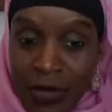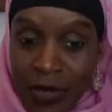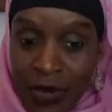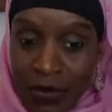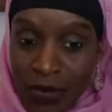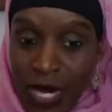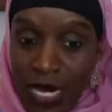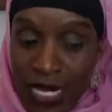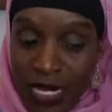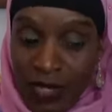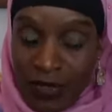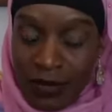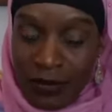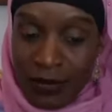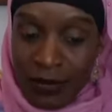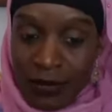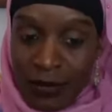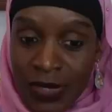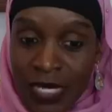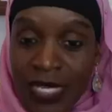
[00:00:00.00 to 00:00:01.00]
All right?
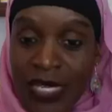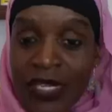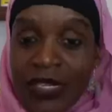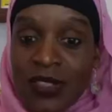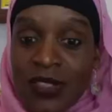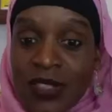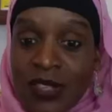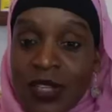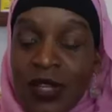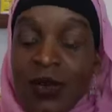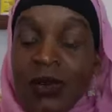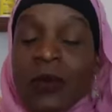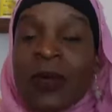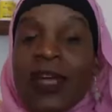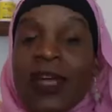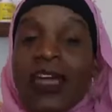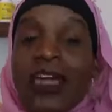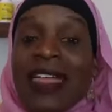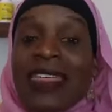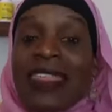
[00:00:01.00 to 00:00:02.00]
So
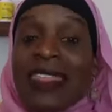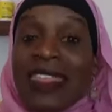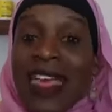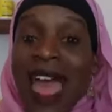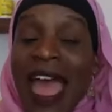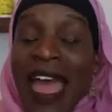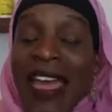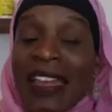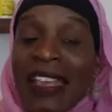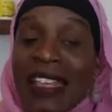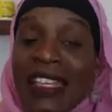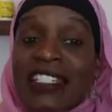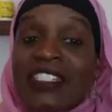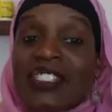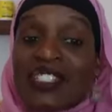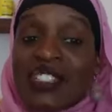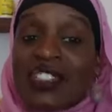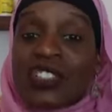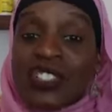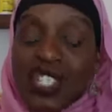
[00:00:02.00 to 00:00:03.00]
that
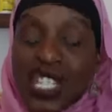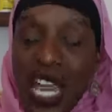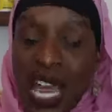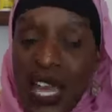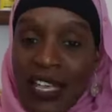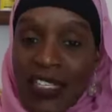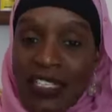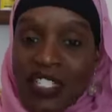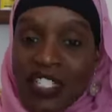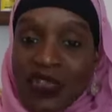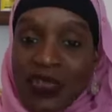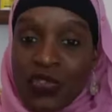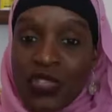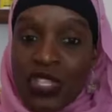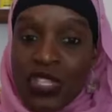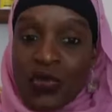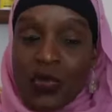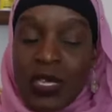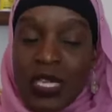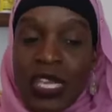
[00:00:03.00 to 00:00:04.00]
is your challenge for
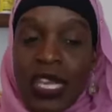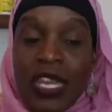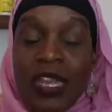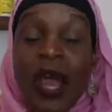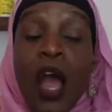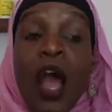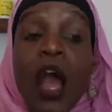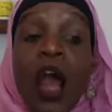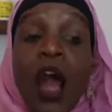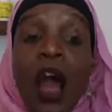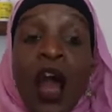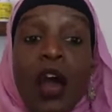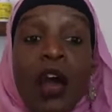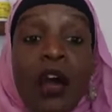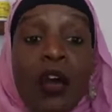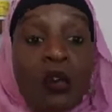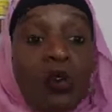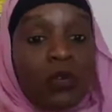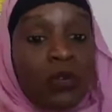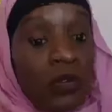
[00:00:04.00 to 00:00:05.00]
this weekend.
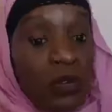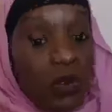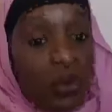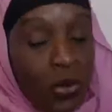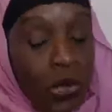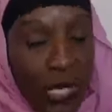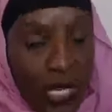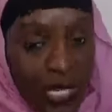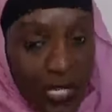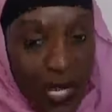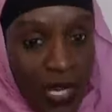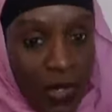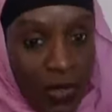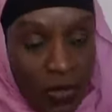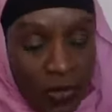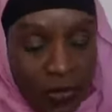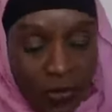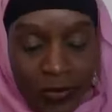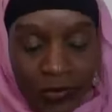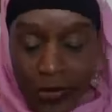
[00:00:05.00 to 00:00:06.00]
Oh, quick
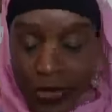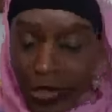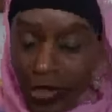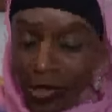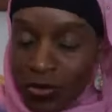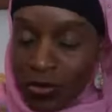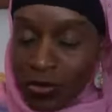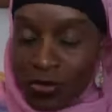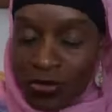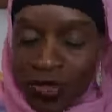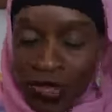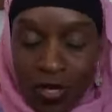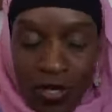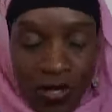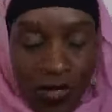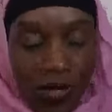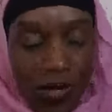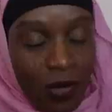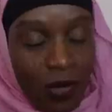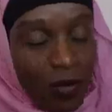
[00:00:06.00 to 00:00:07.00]
note you
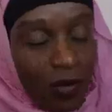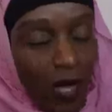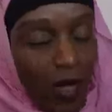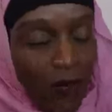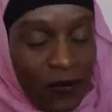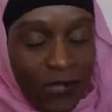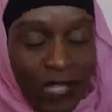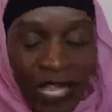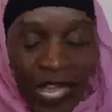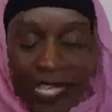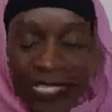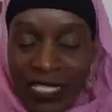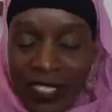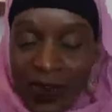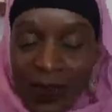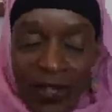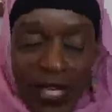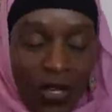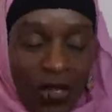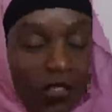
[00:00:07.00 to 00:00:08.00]
know my
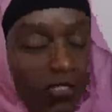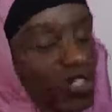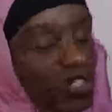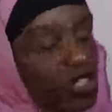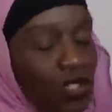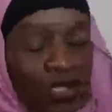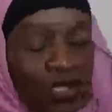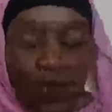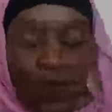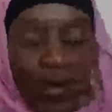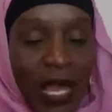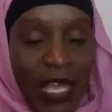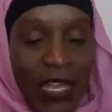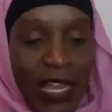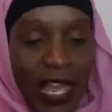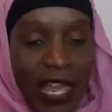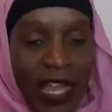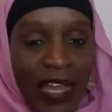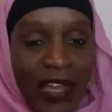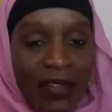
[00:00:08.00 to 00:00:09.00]
philosophy on juice
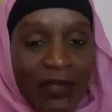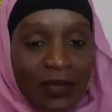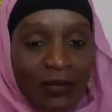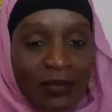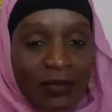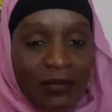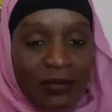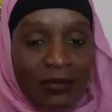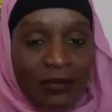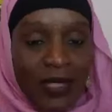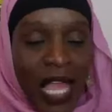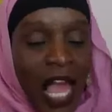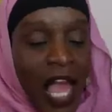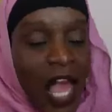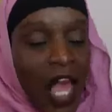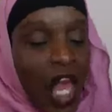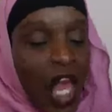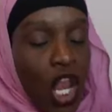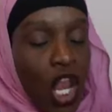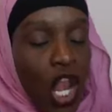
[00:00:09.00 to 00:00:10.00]
by now.
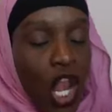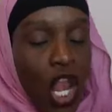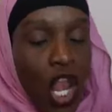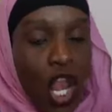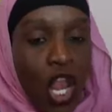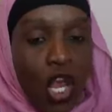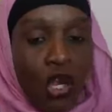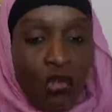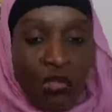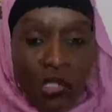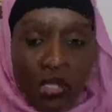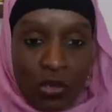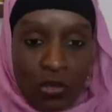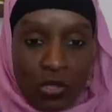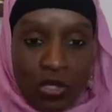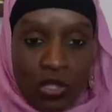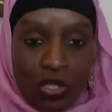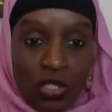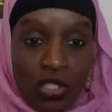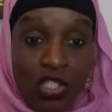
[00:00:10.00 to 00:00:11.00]
No
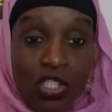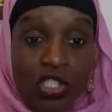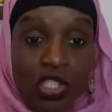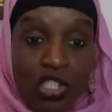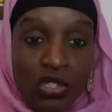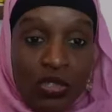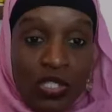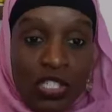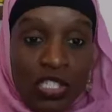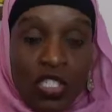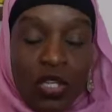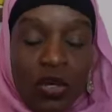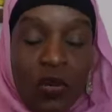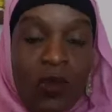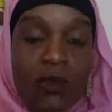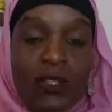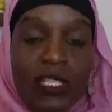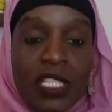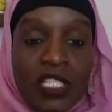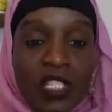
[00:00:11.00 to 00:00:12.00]
juice. Juice is
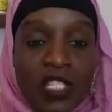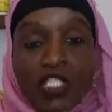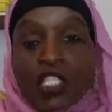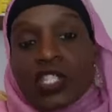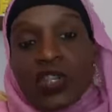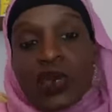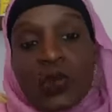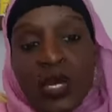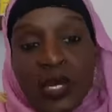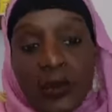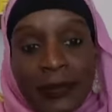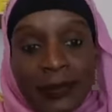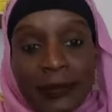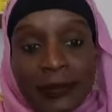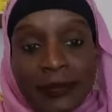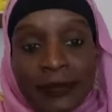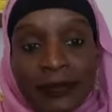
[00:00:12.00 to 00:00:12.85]
equivalent to soda.